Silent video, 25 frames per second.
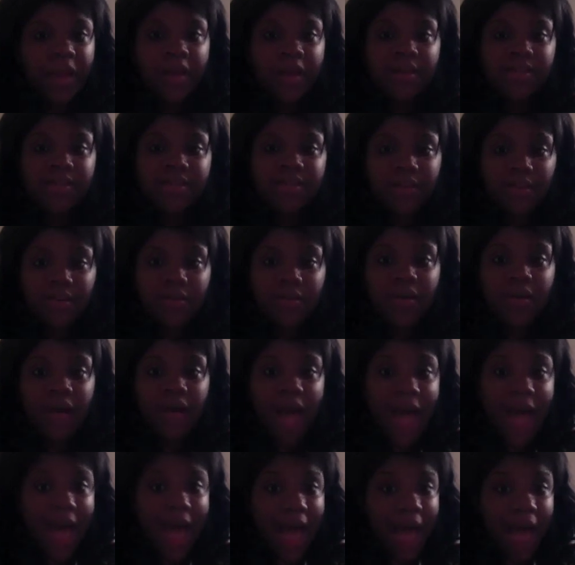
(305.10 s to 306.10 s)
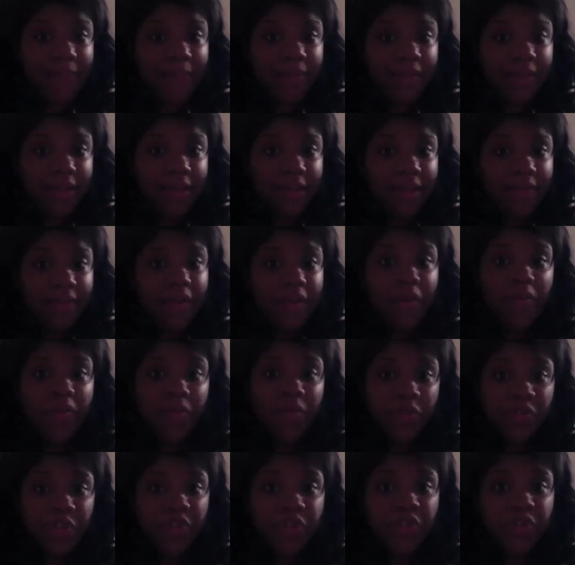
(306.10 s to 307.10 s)
So, I believe we
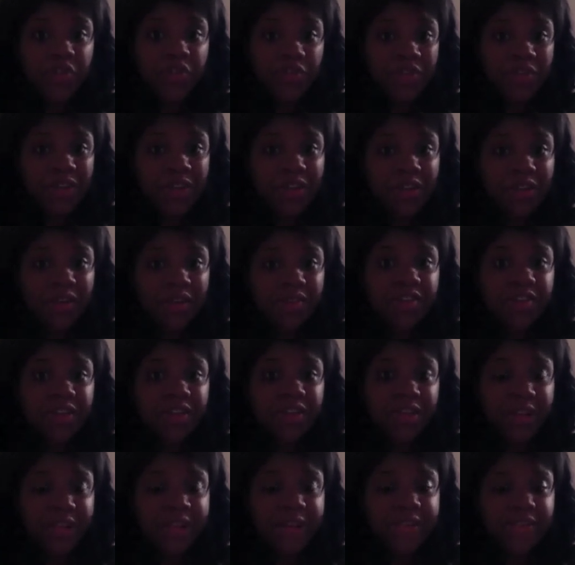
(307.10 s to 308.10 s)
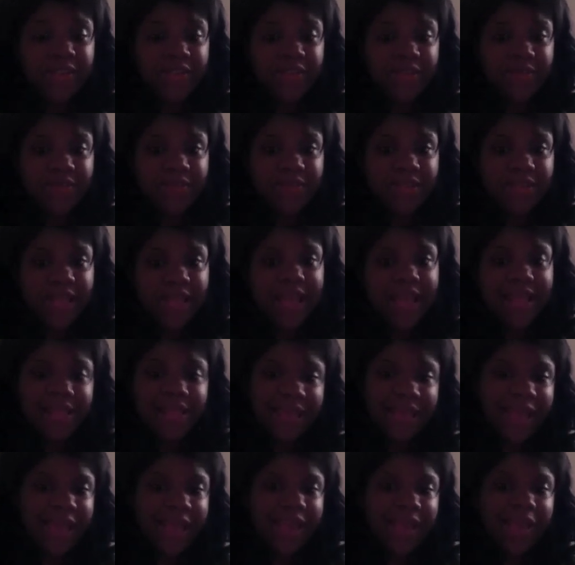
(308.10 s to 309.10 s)
should use technology in classrooms.
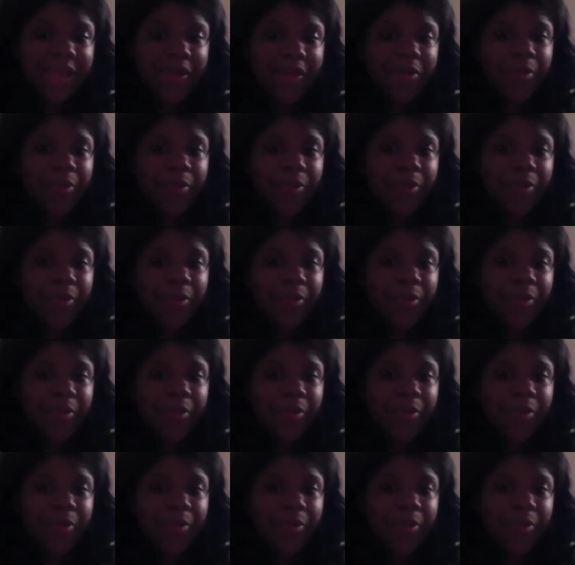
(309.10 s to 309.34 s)
Thank you.